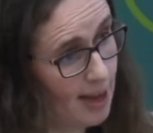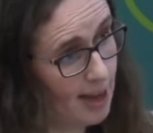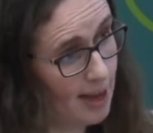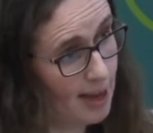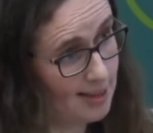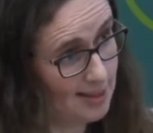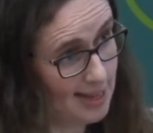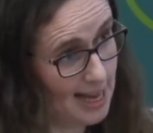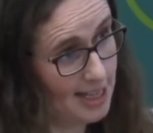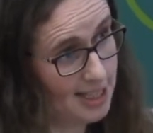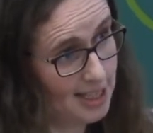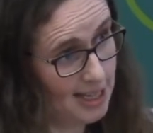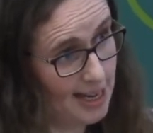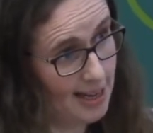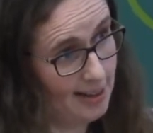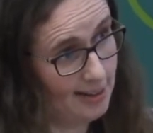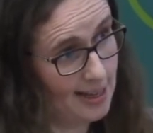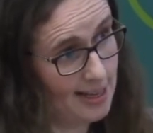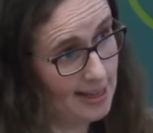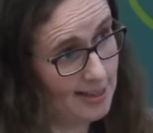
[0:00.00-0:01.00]
essentially
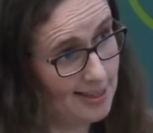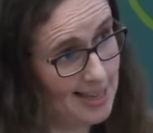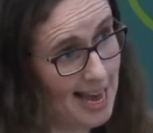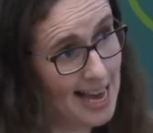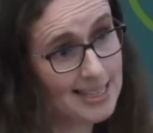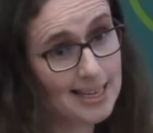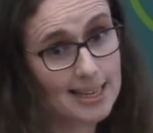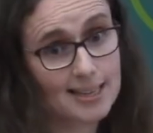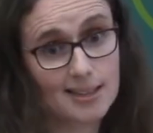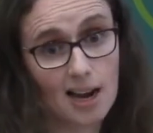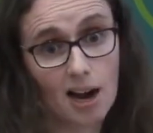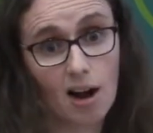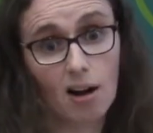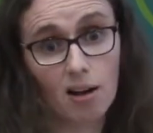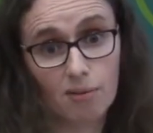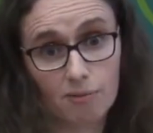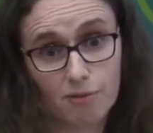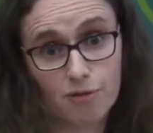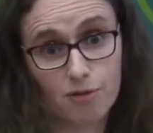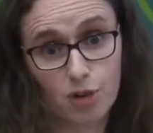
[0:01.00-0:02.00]
in these settings,
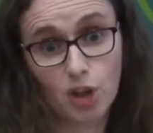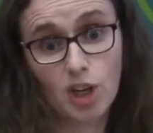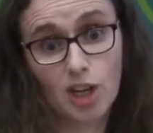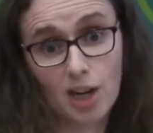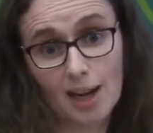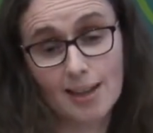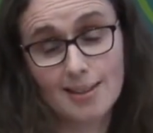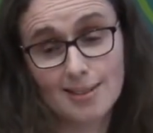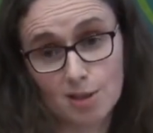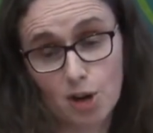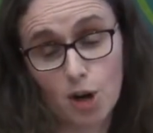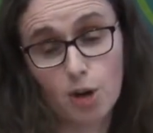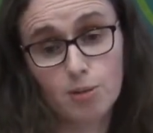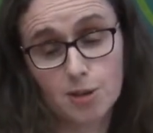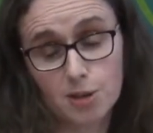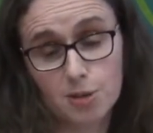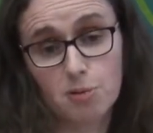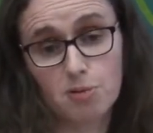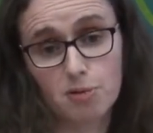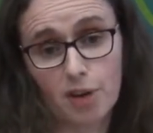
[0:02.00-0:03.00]
are frontline
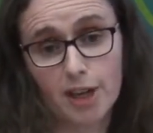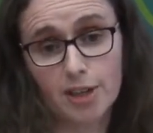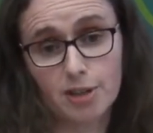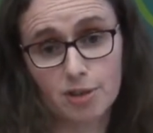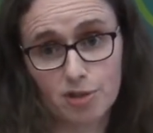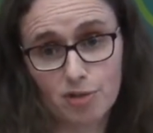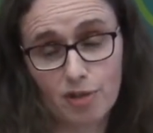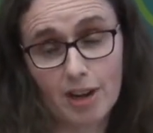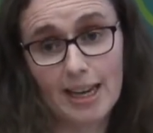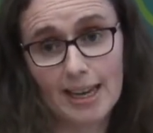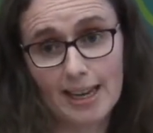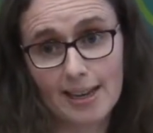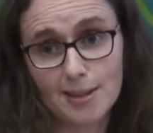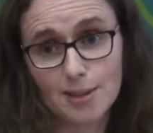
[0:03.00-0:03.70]
service providers, really.